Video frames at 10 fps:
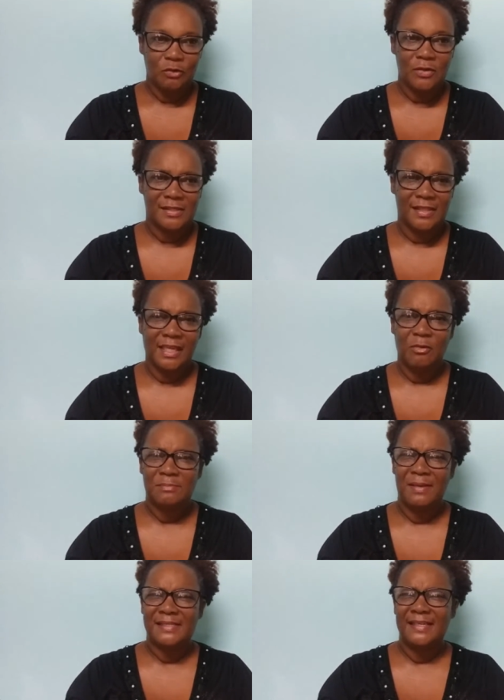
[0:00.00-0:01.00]
who I think he
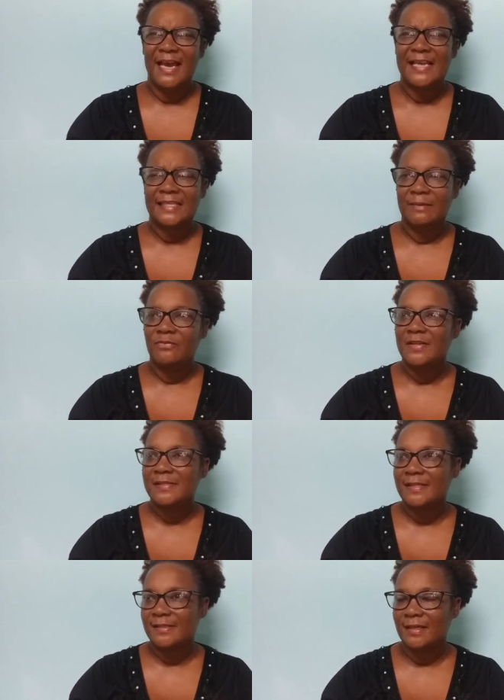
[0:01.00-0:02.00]
was basically asking him for
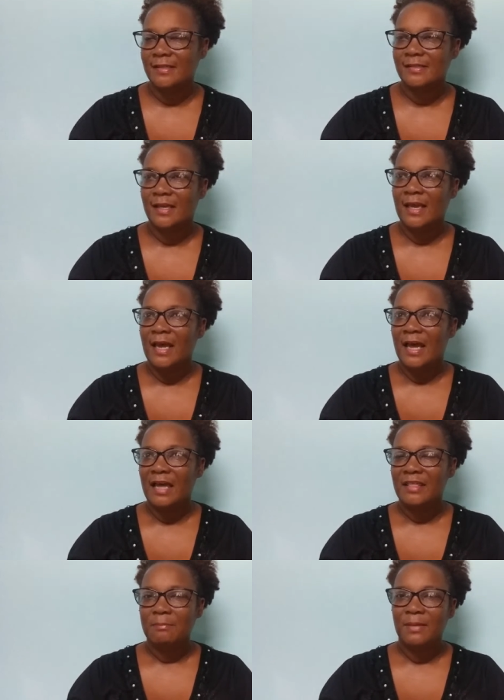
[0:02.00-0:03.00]
assistance.
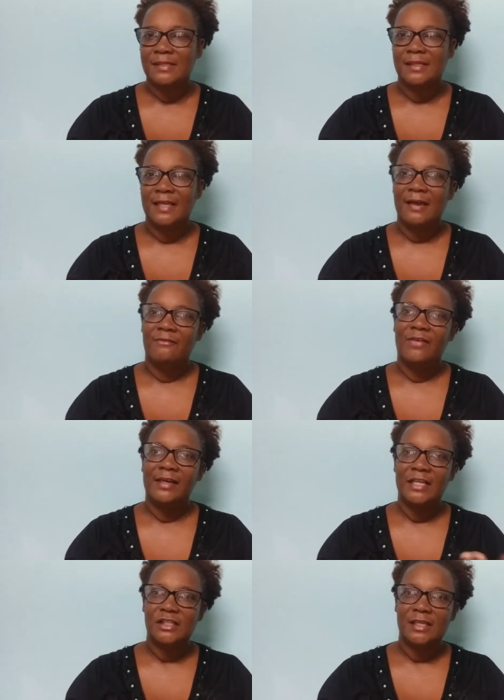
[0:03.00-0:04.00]
I think basically
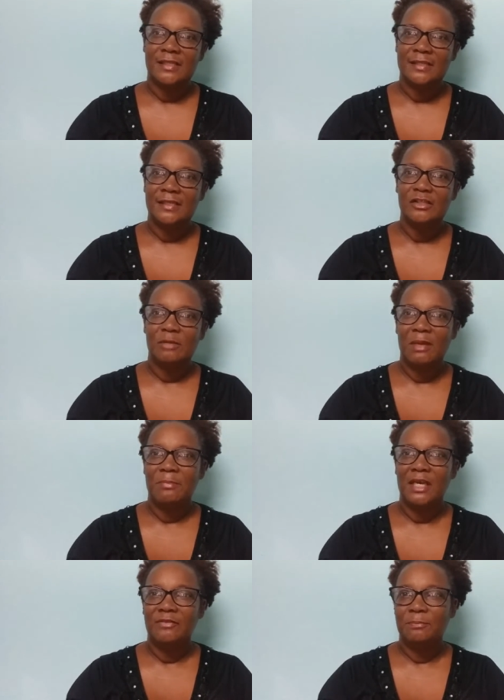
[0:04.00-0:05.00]
financial assistance, or
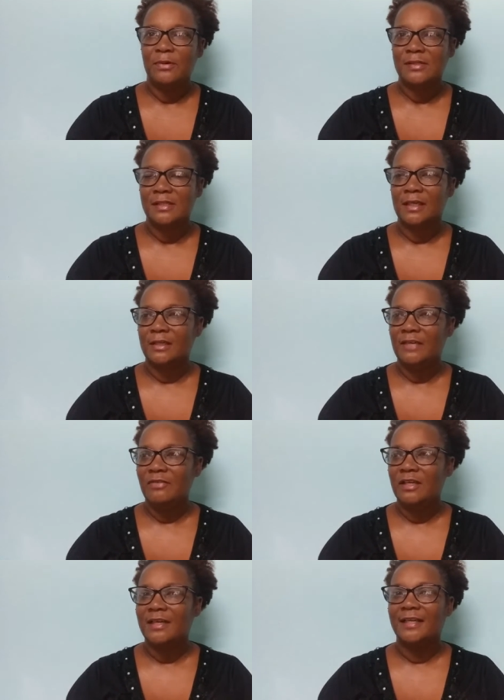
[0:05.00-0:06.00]
maybe if the person could,
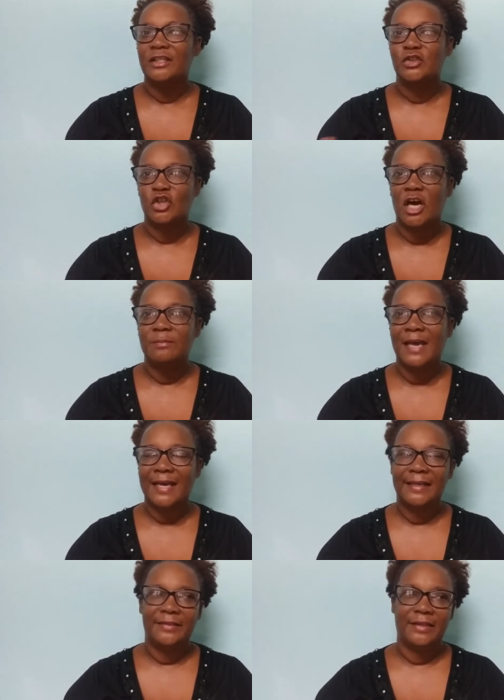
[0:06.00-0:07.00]
if he could get a job,
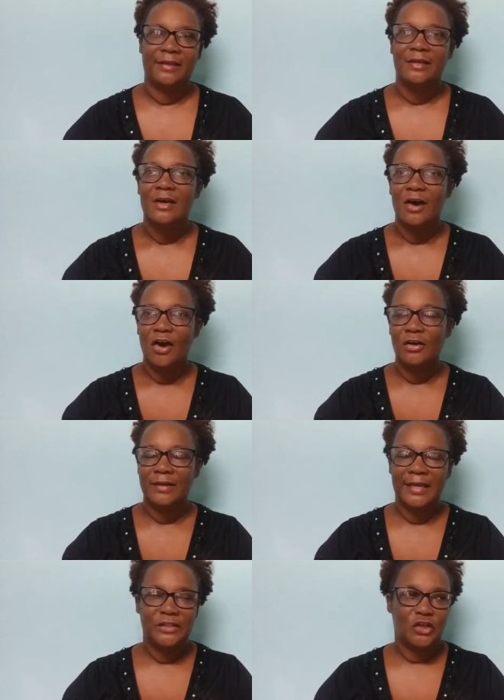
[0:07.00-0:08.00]
that kind of thing,
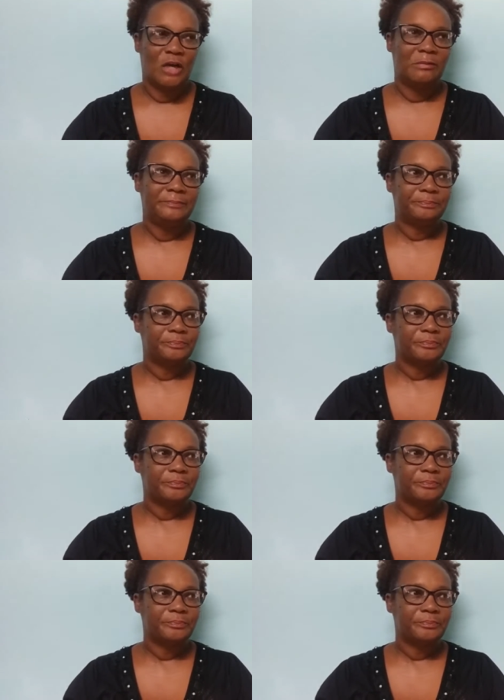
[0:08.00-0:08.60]
online job.